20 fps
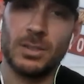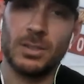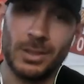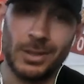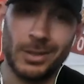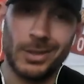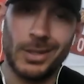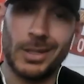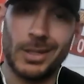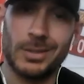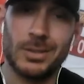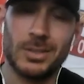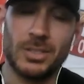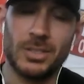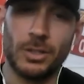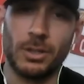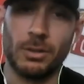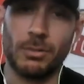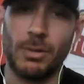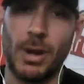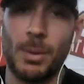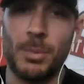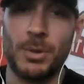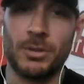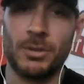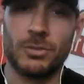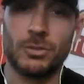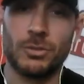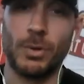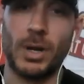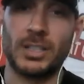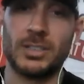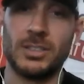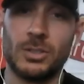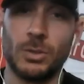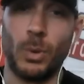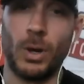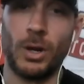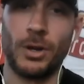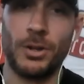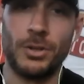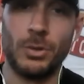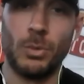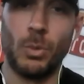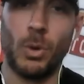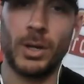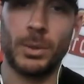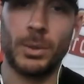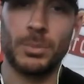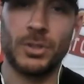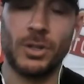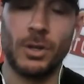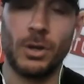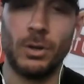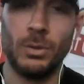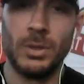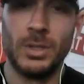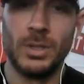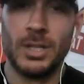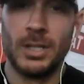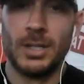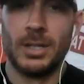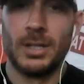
so you can get your rabbit directed to where you want him to go.